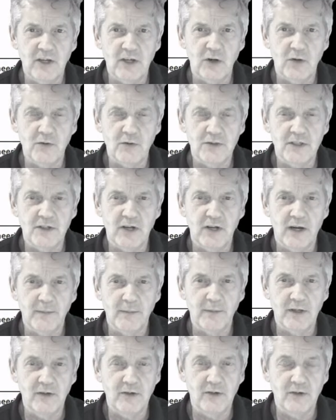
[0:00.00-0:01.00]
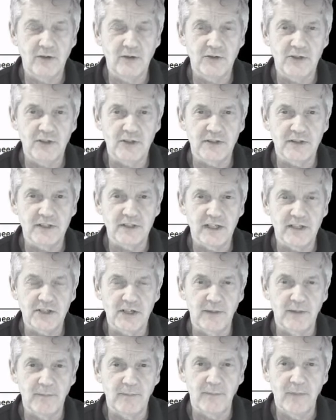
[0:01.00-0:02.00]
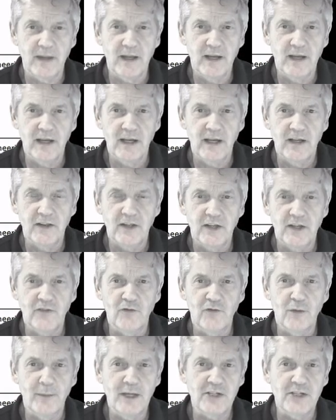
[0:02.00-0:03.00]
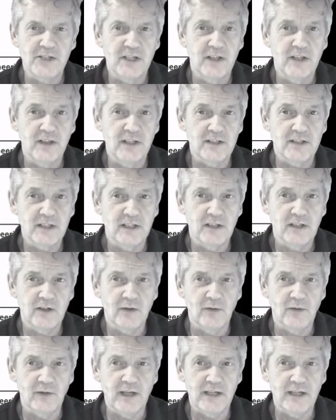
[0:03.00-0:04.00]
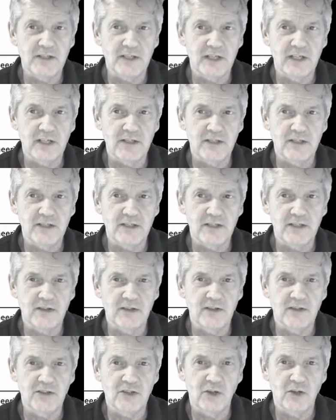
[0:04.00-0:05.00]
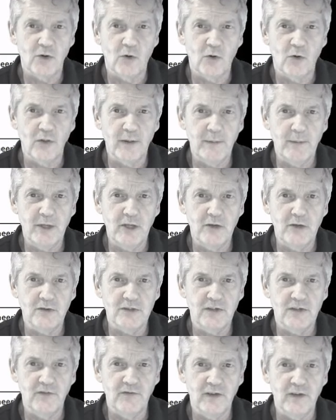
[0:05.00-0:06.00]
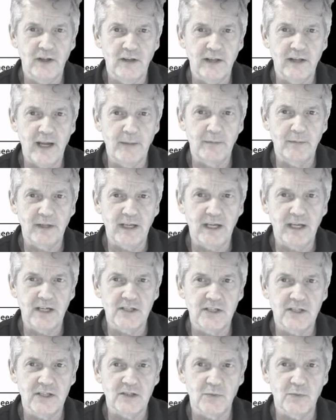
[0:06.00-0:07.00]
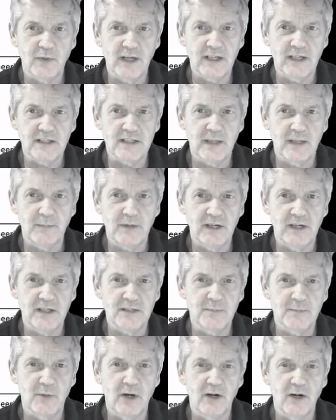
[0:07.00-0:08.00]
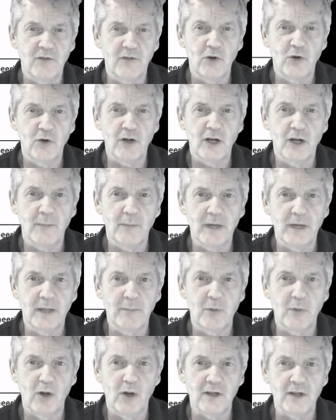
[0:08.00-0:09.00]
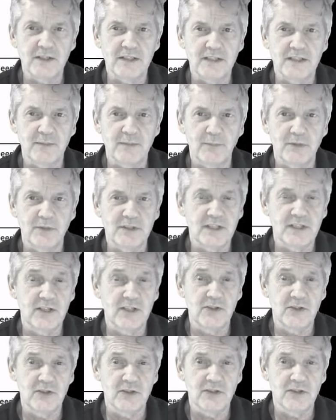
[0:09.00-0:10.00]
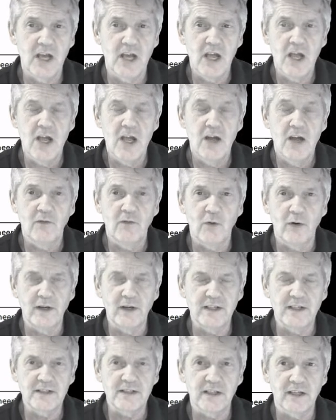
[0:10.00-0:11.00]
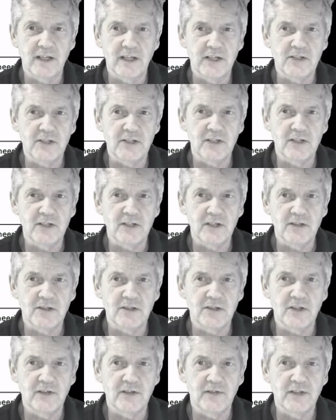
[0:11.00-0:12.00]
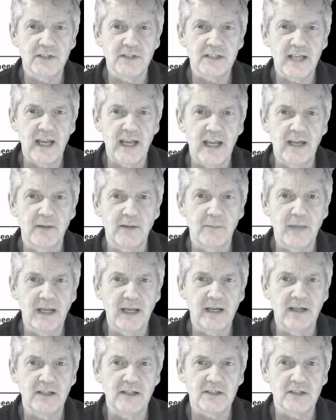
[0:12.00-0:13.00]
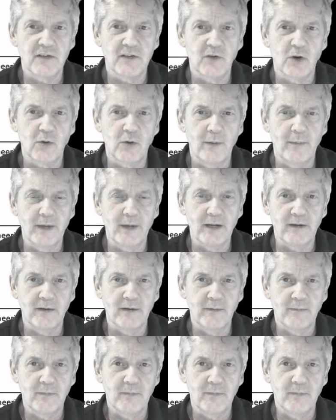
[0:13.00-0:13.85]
codes adopted in your jurisdiction. The information in this continuing education series should only be used in field applications when accepted as part of your company policies and procedures for installation, service, and maintenance of equipment.